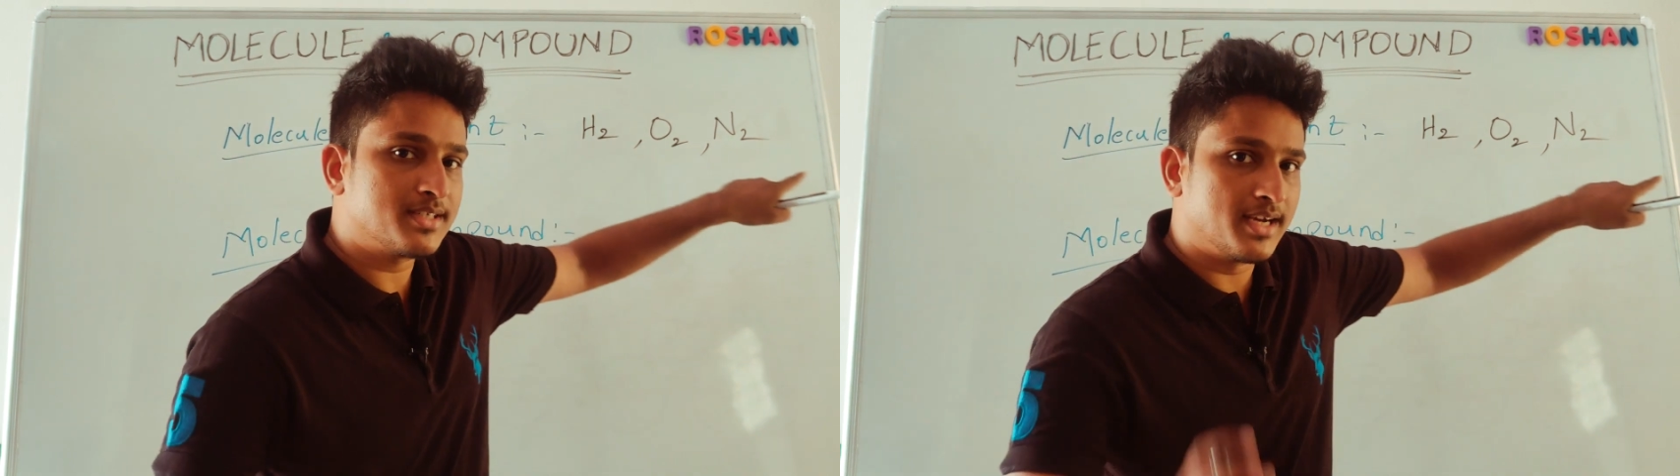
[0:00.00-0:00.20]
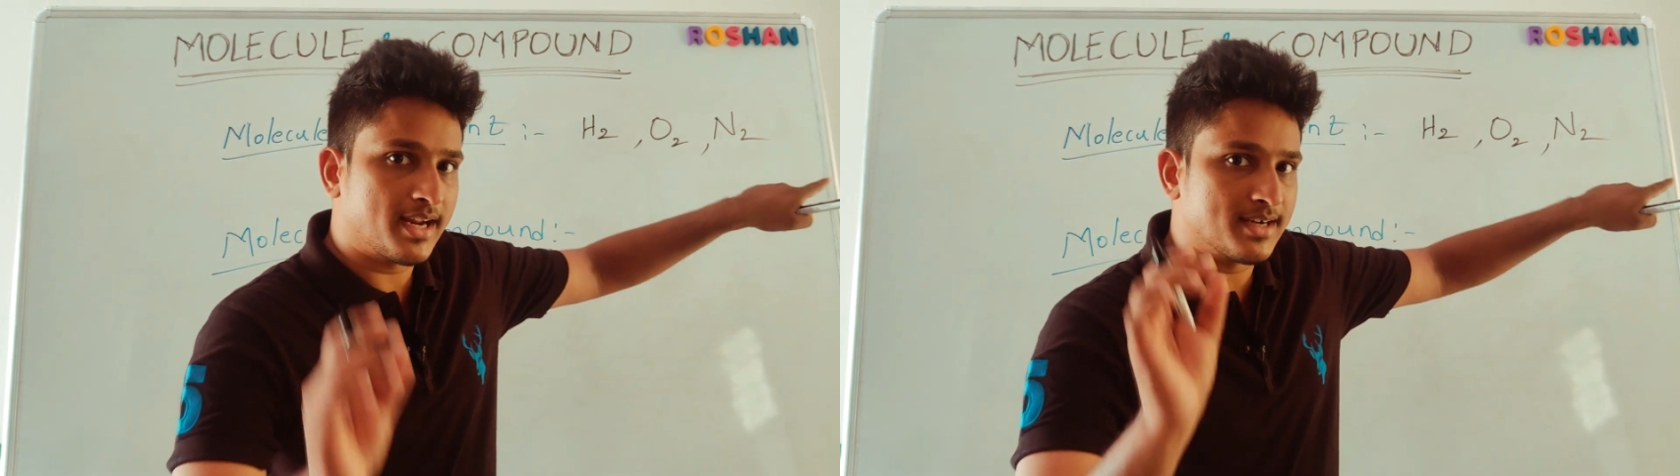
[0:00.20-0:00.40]

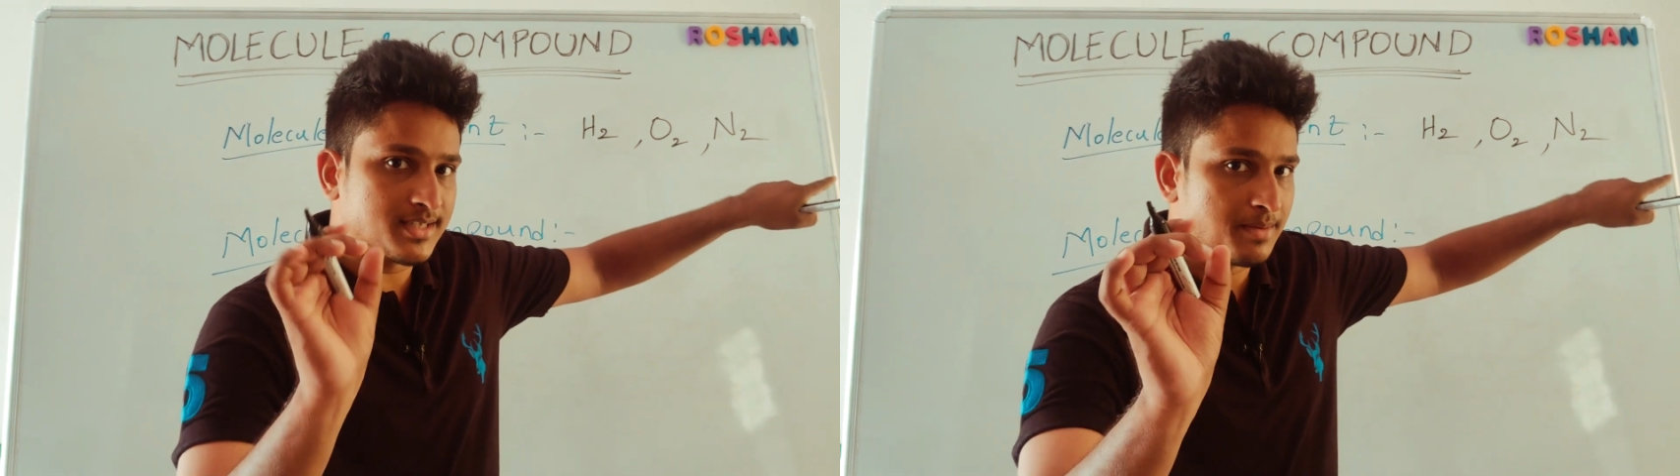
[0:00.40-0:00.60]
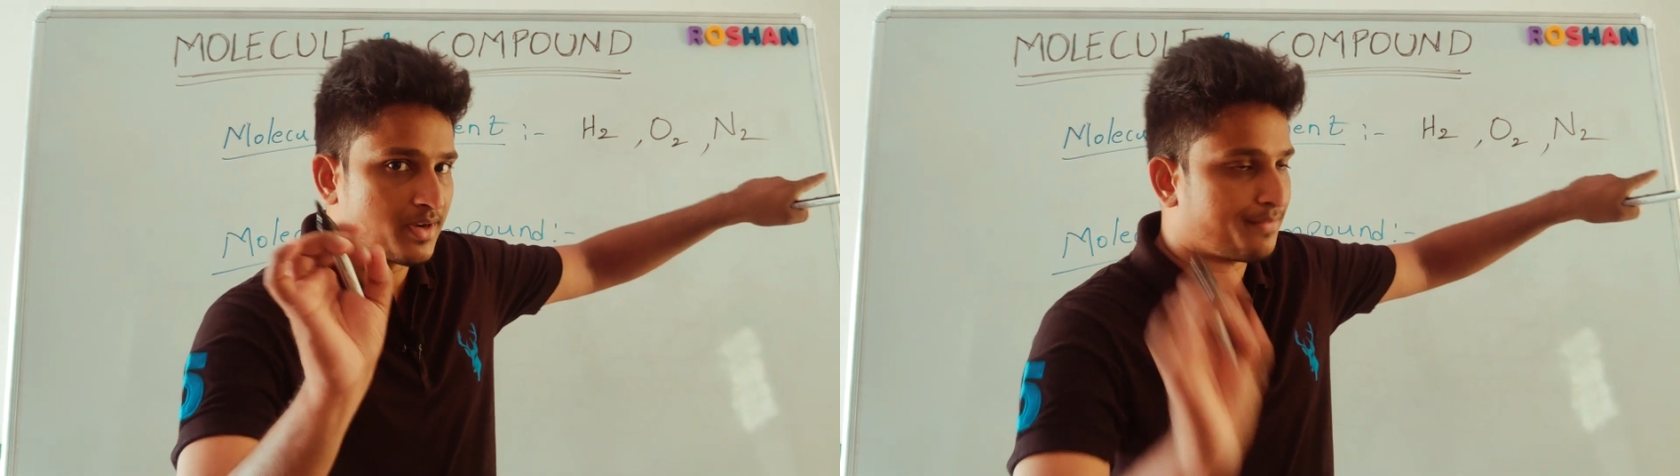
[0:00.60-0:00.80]
indicates
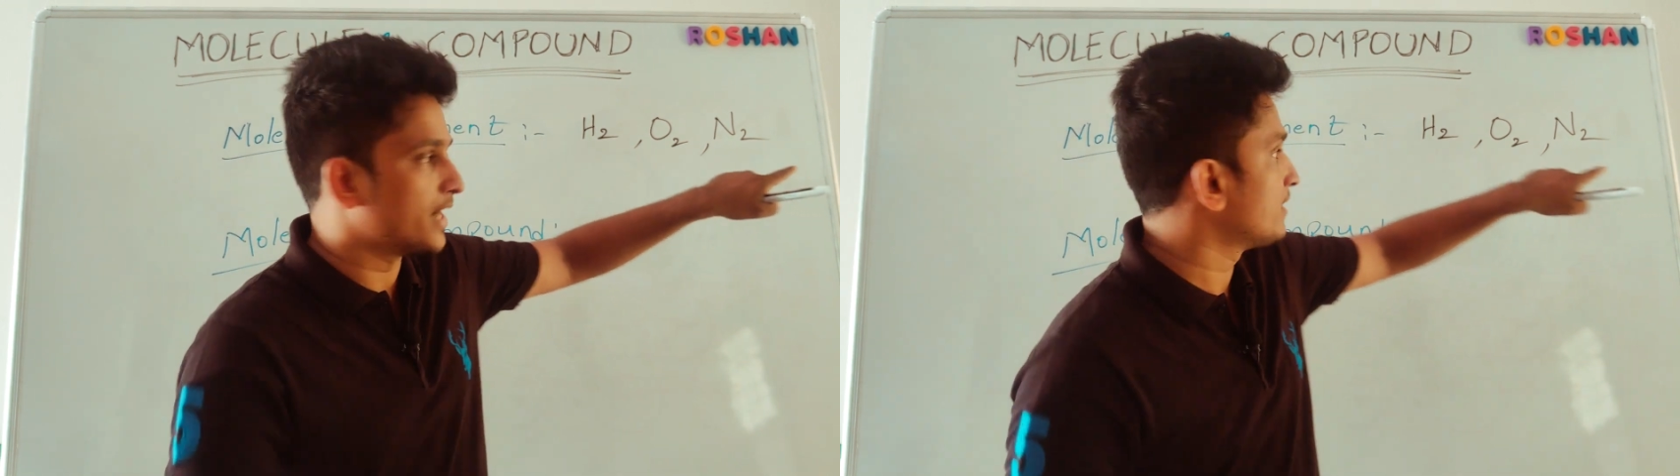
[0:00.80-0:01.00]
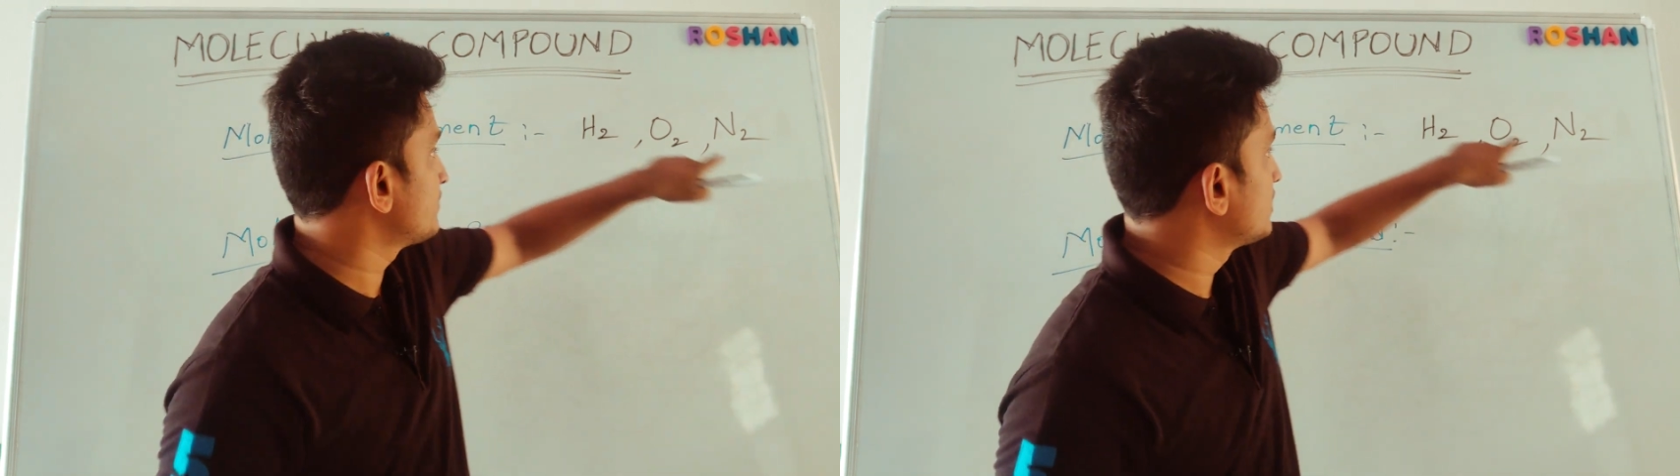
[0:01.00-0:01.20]
number of
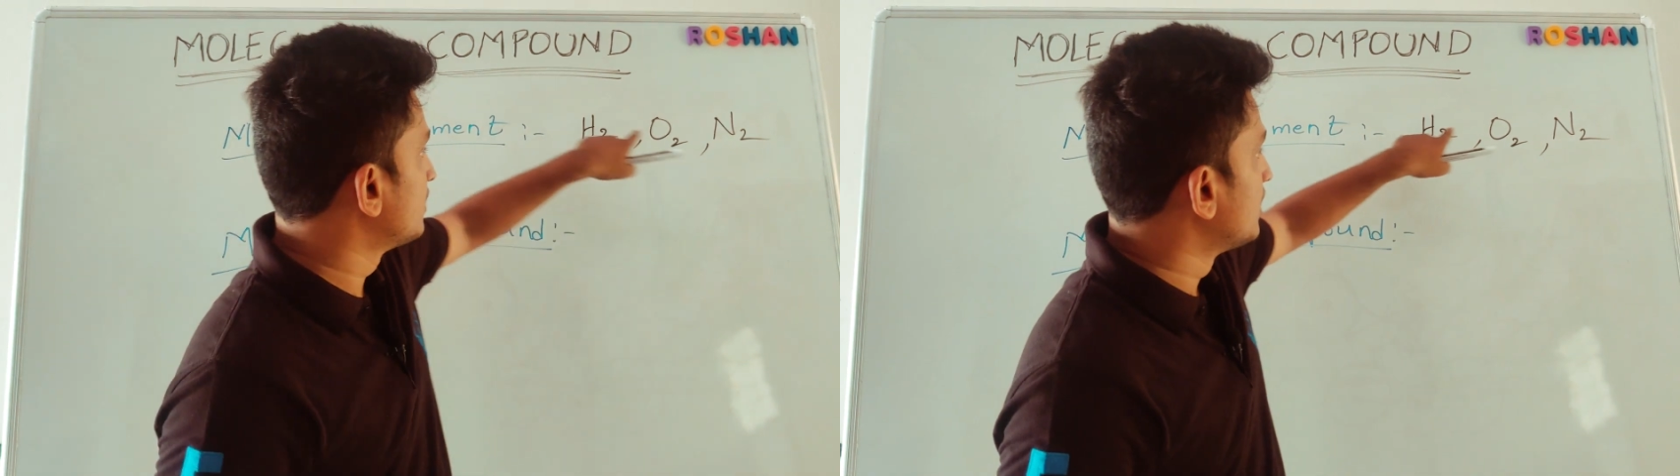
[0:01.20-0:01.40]
atoms.